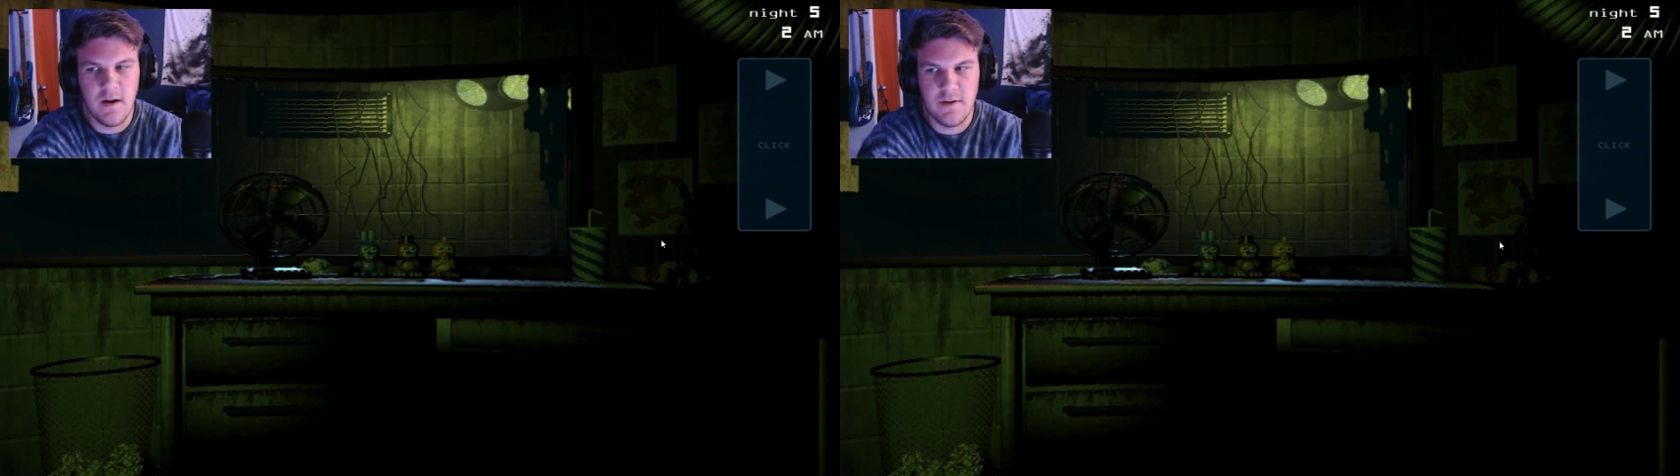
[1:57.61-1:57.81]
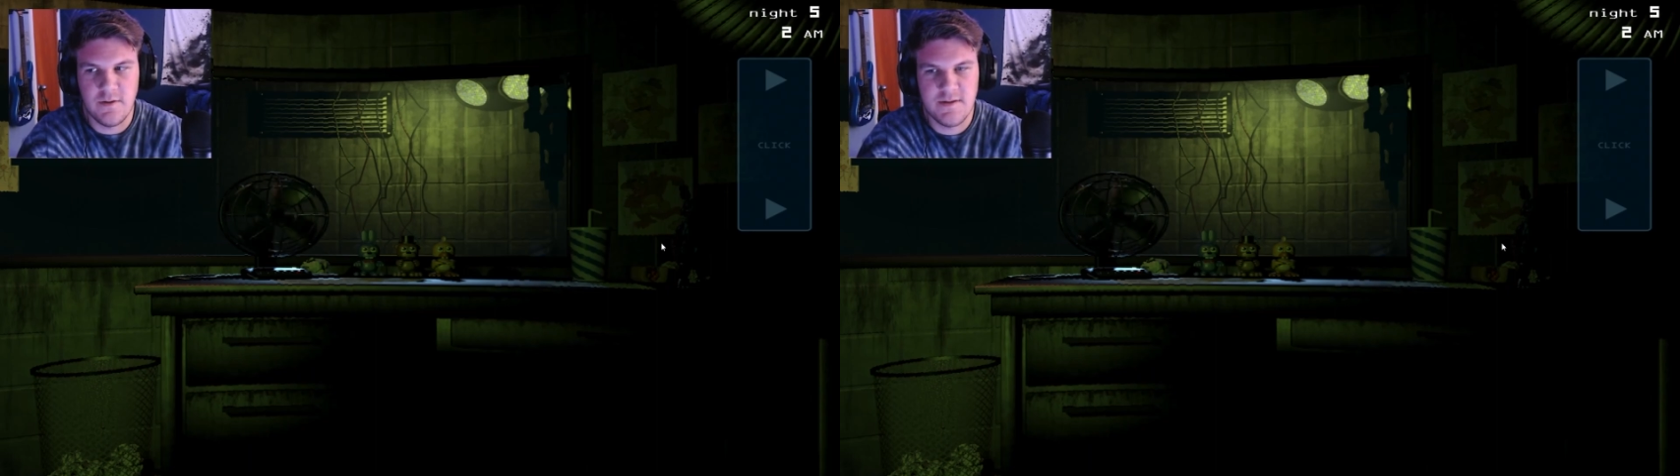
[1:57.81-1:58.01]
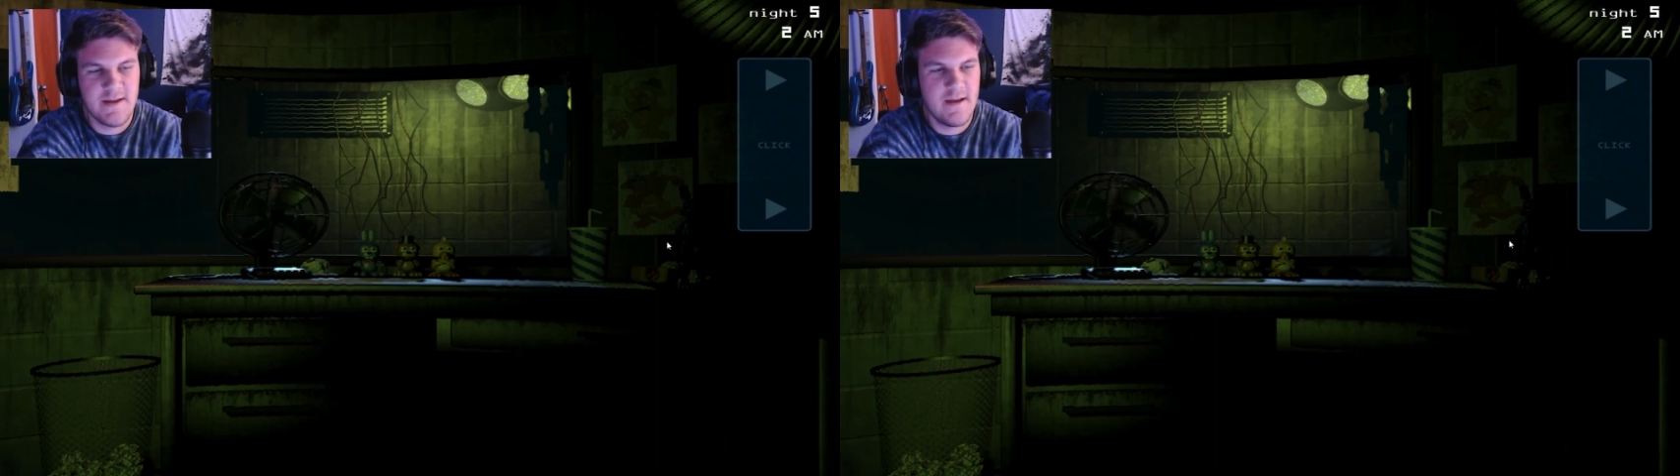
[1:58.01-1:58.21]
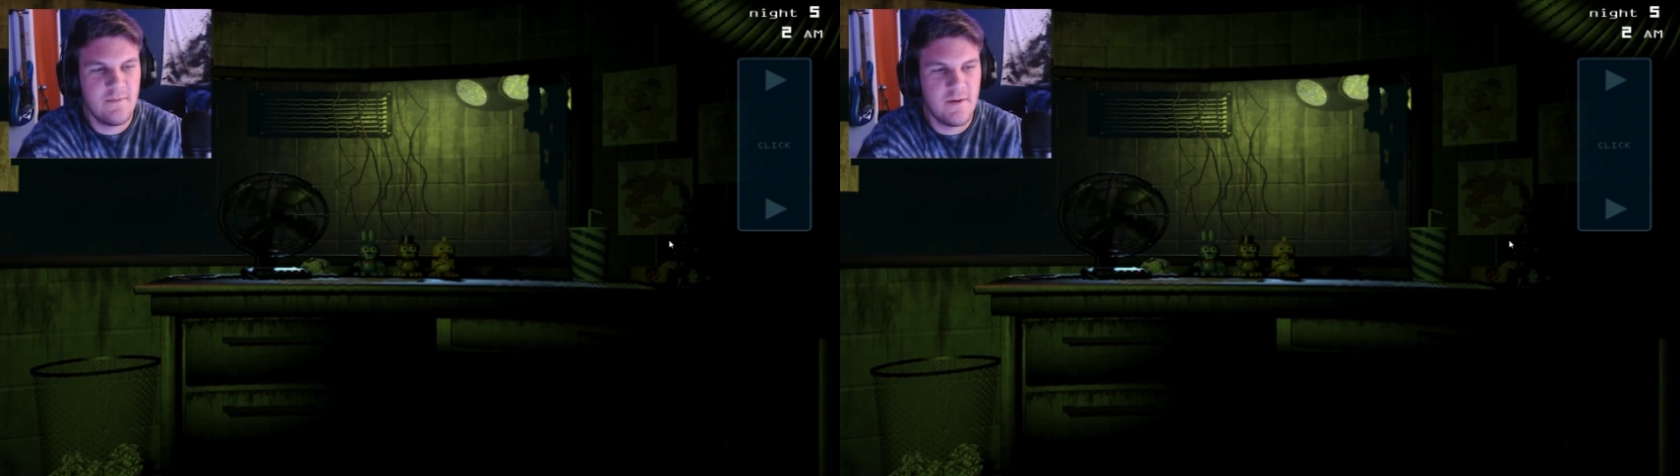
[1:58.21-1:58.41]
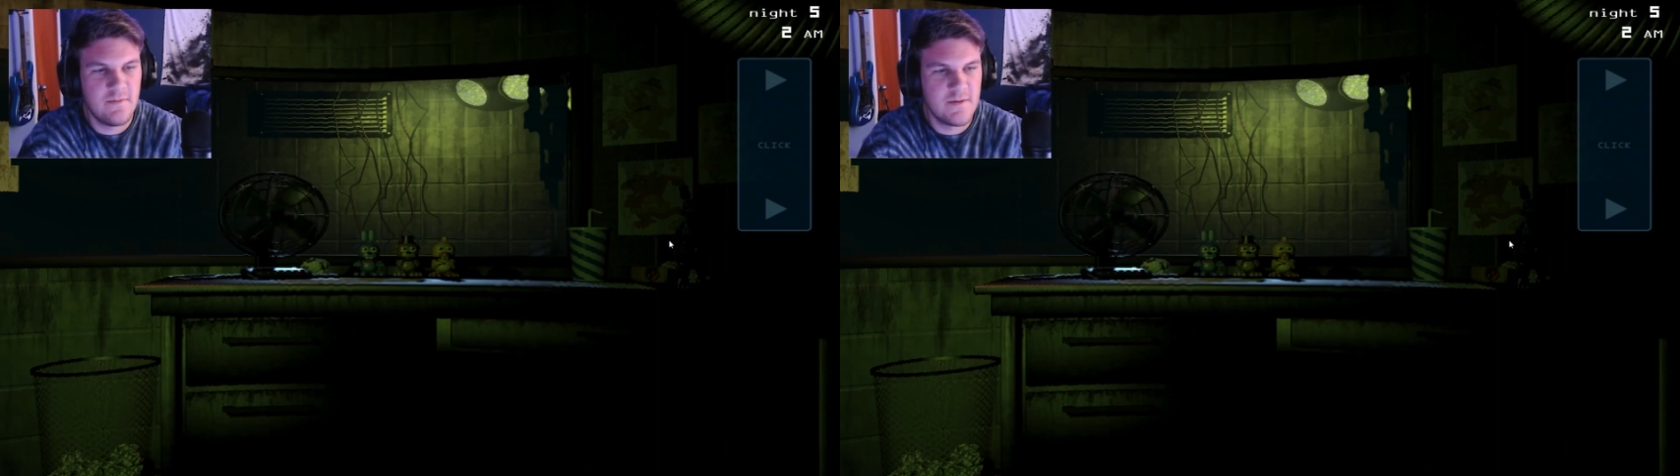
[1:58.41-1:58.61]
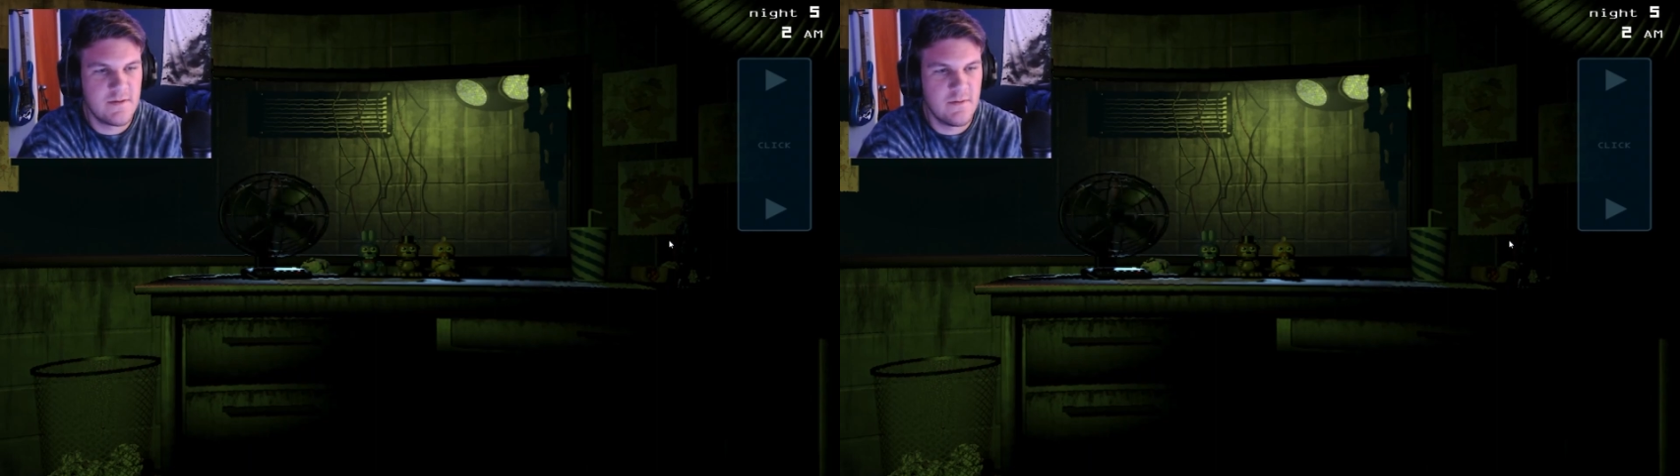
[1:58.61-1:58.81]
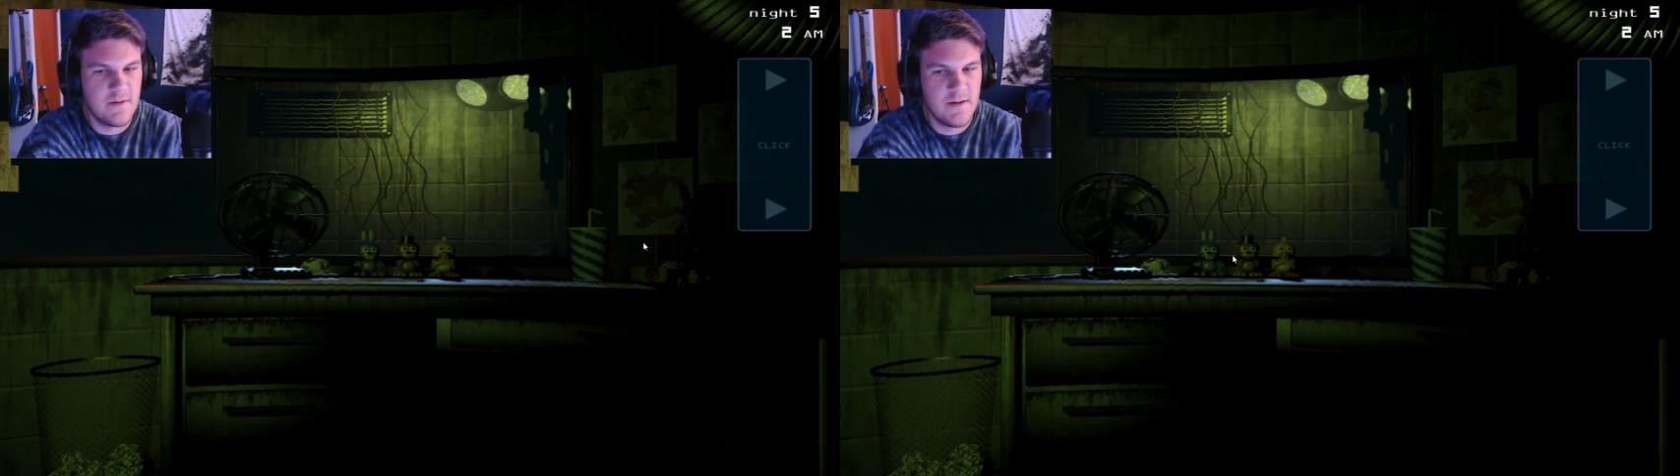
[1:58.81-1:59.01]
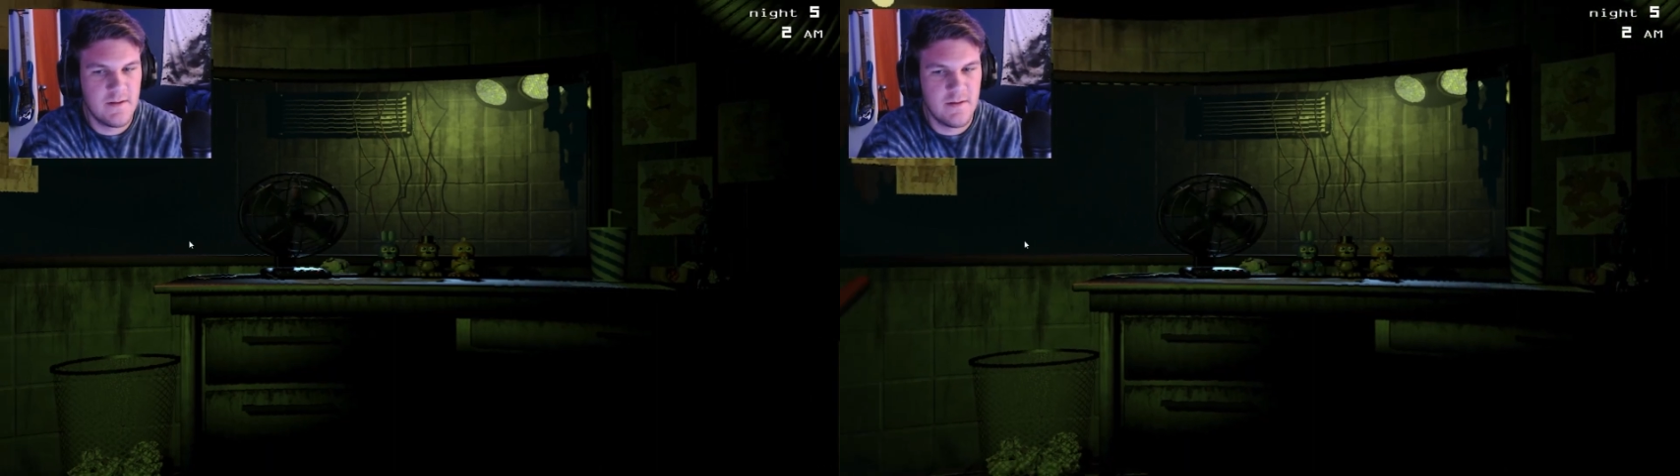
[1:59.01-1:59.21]
understand what was
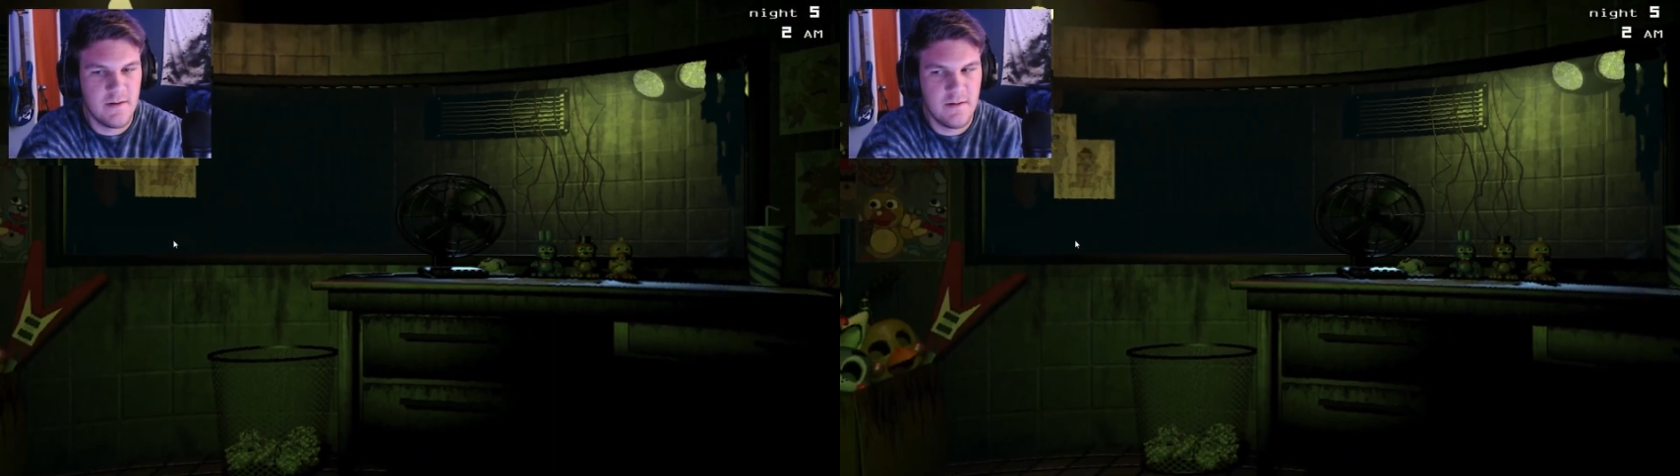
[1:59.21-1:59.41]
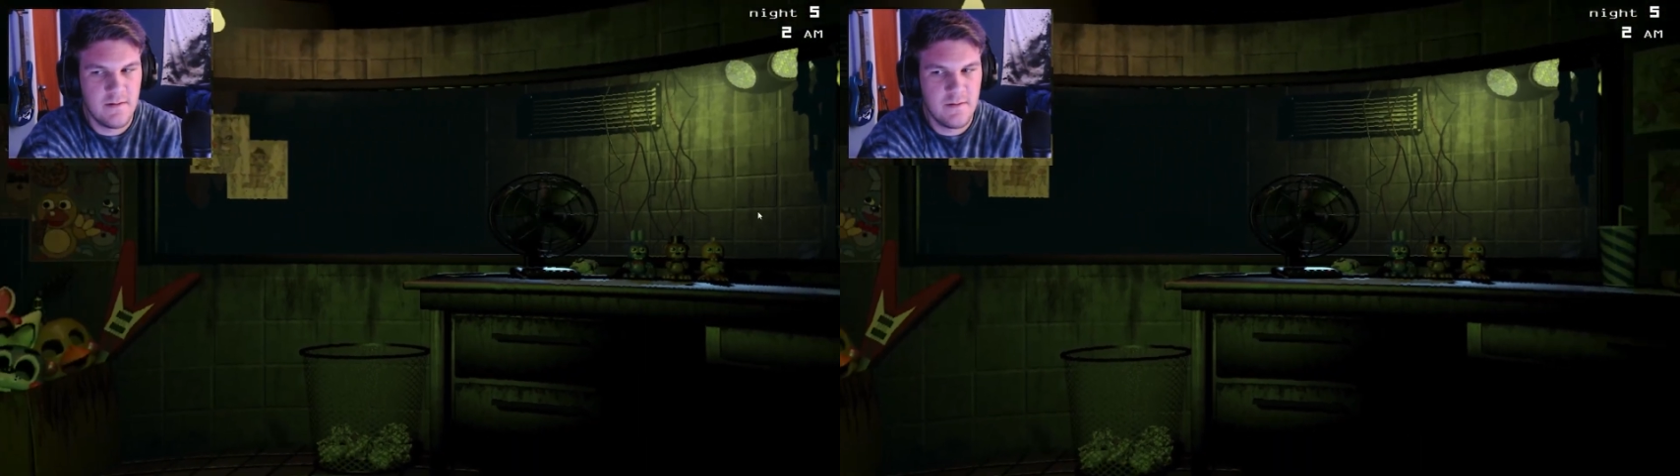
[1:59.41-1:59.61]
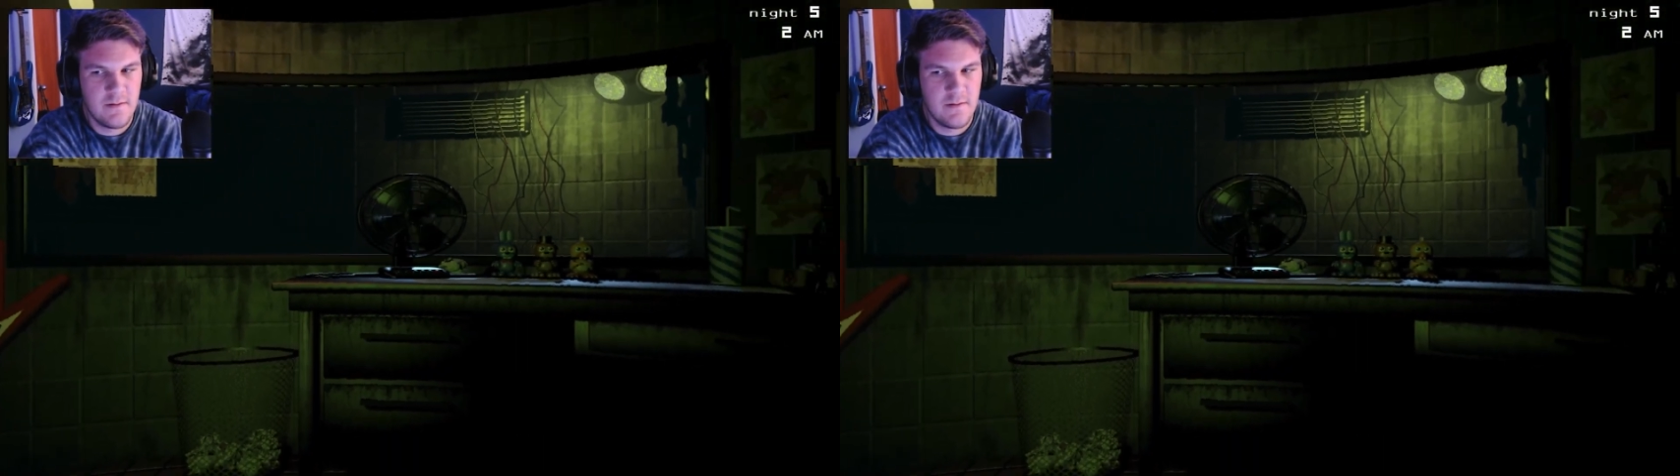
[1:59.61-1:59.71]
going on there.